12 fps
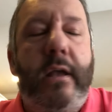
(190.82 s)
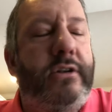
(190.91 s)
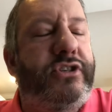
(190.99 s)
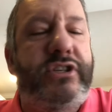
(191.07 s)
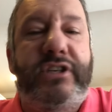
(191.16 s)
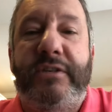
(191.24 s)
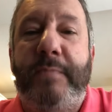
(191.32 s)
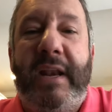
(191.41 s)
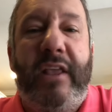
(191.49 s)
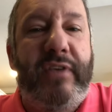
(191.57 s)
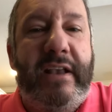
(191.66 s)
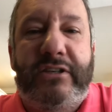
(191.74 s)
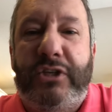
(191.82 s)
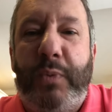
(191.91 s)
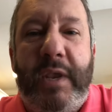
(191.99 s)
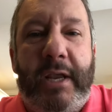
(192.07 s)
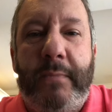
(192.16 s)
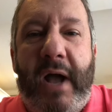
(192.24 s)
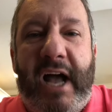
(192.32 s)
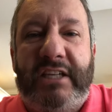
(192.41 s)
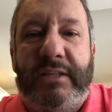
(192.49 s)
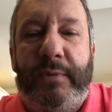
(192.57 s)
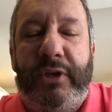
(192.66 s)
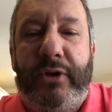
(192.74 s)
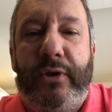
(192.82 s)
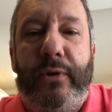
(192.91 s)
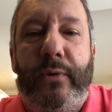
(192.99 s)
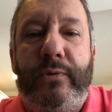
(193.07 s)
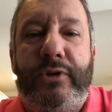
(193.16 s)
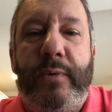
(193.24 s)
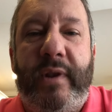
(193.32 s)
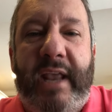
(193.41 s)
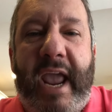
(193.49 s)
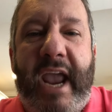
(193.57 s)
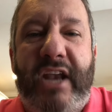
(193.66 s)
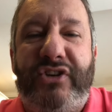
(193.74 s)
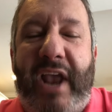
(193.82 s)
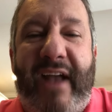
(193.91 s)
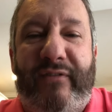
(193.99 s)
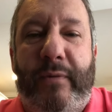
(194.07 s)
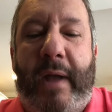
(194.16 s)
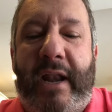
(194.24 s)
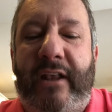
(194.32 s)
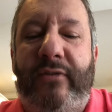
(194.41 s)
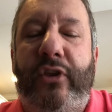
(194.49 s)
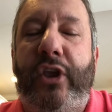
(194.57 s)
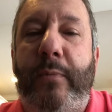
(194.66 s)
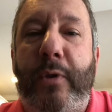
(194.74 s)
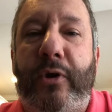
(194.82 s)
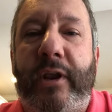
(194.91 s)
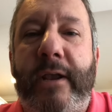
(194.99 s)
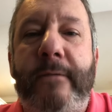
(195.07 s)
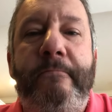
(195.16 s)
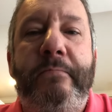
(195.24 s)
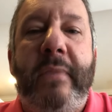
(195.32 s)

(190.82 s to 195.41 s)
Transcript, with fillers: just as many things as we can possibly do to engage everybody in the community.